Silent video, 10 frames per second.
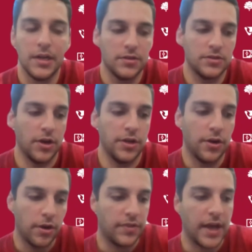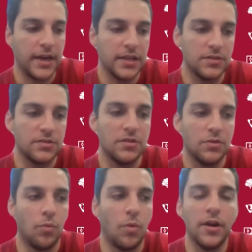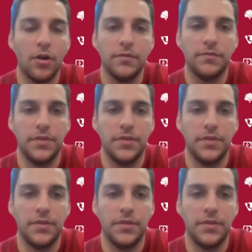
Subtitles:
So, that is one of